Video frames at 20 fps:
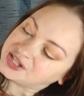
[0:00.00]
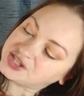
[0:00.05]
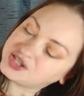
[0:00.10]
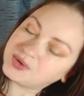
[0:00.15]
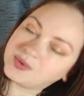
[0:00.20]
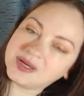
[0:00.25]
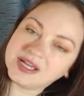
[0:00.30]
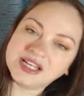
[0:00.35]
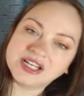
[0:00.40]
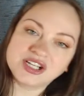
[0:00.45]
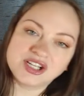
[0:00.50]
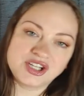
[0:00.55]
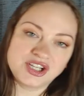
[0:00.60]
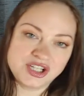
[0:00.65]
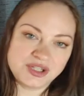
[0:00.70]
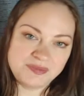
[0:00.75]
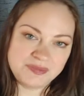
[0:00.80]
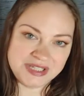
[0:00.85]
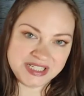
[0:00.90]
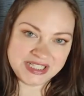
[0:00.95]
Joanna
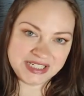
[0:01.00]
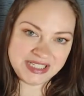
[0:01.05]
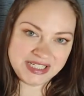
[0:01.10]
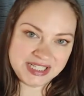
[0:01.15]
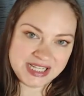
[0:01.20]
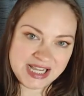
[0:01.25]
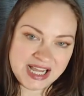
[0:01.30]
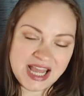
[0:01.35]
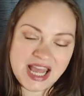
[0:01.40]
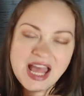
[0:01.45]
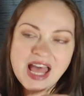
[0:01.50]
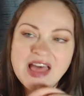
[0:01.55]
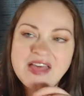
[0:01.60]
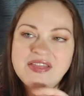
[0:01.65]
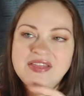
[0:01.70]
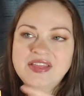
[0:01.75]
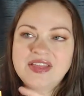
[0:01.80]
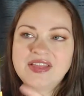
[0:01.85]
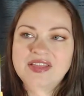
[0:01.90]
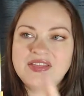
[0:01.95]
Goodman.
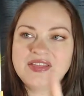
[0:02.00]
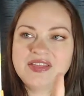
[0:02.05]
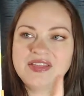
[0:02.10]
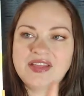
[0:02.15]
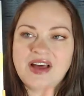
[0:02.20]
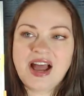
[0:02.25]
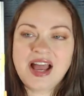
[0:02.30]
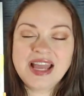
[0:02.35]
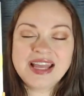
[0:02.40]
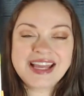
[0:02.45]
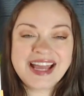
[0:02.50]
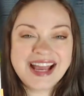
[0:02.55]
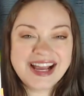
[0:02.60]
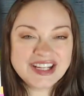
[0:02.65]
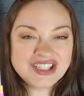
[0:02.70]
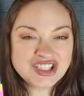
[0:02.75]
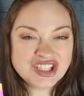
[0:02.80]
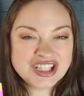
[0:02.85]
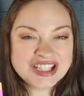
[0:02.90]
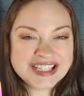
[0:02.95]
I
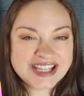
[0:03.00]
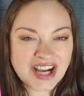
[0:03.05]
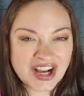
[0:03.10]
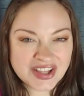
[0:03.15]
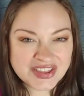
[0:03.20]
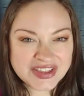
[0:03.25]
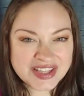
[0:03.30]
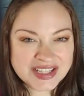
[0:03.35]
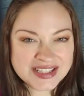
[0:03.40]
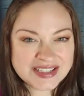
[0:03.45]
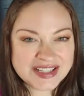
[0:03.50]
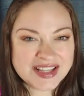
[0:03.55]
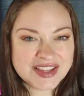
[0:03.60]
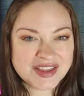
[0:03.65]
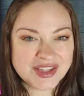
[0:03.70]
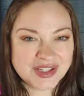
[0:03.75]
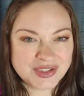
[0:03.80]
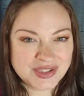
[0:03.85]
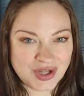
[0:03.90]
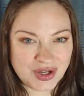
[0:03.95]
actually got this
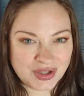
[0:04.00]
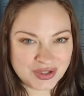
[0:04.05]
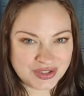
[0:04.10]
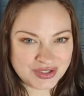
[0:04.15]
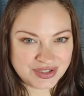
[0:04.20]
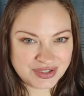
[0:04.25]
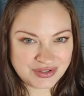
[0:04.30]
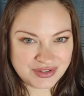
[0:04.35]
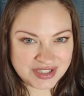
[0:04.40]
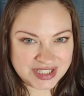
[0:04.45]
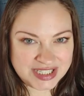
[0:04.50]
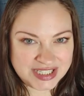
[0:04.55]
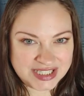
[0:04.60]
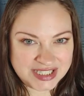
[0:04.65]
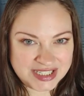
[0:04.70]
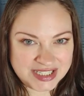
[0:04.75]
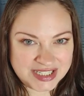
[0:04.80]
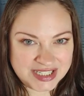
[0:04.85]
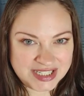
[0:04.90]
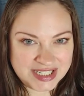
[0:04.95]
at the Dollar
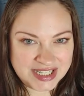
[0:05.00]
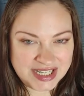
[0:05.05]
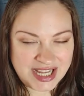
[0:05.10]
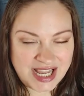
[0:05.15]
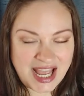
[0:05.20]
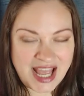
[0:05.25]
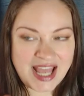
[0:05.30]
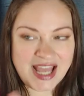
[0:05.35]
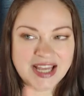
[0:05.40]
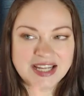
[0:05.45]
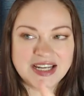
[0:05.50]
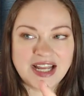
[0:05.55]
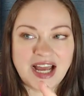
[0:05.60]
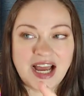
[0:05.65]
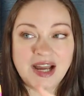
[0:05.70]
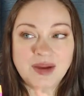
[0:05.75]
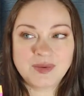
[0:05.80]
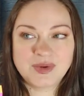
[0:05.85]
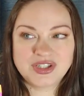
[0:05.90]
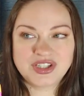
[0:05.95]
Tree, and
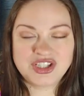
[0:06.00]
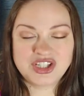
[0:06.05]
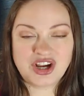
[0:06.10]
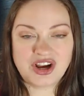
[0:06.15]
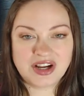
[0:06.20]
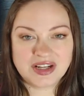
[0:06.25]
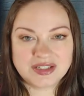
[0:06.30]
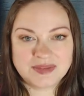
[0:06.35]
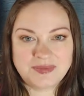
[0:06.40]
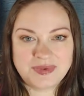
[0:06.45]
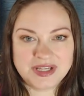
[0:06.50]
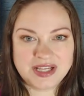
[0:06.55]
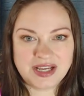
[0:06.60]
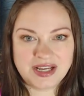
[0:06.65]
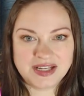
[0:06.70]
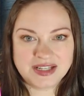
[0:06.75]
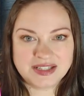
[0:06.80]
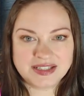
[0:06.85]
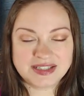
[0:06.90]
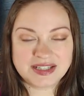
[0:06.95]
I was shocked
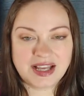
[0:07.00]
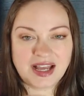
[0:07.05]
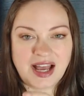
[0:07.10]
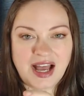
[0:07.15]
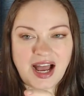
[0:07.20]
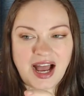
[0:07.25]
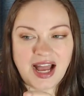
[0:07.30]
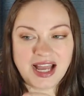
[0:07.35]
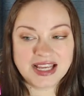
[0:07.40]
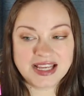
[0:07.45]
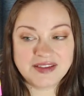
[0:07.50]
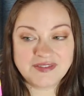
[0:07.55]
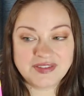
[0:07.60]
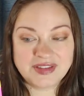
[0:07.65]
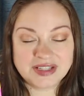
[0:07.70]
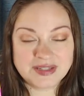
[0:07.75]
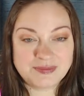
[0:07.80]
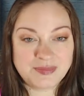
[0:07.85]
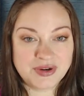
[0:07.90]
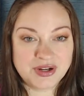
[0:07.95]
because I give
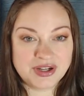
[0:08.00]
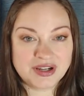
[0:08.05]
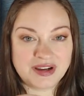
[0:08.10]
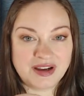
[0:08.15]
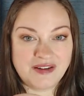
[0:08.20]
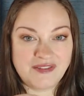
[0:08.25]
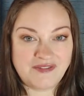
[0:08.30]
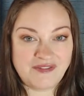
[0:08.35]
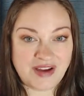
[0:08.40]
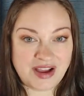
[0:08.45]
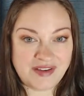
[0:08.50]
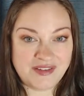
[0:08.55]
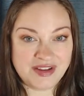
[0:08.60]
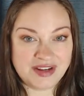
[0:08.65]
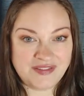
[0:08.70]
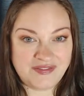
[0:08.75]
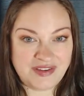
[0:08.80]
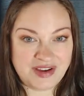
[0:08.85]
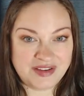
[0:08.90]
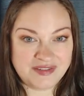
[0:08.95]
this book a five out
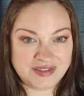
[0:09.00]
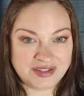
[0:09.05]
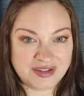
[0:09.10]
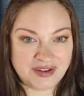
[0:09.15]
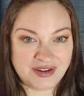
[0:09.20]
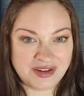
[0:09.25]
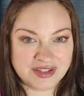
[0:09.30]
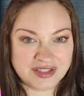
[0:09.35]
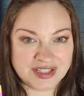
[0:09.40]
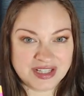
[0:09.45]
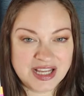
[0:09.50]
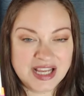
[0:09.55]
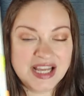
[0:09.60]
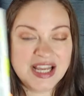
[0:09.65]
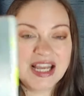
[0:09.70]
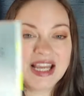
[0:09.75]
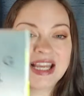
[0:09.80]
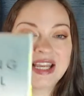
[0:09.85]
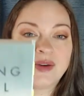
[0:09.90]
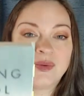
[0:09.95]
of five stars.
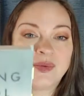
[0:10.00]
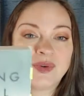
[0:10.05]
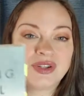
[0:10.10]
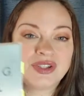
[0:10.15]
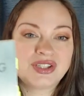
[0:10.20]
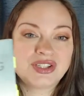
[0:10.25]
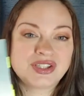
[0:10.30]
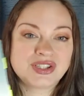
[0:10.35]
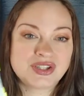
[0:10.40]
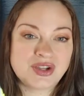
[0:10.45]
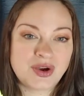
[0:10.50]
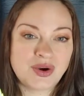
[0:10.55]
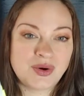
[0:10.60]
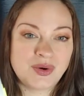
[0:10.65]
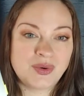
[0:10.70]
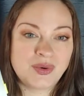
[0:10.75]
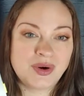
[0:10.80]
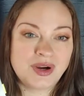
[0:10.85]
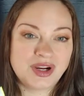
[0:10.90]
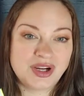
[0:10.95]
It was
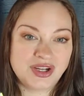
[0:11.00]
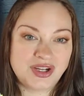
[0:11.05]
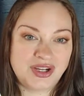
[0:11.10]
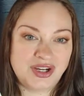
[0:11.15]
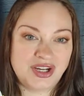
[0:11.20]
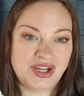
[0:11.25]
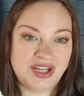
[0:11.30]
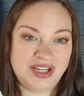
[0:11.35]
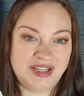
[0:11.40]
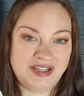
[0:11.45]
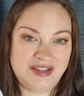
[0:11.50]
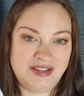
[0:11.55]
so good.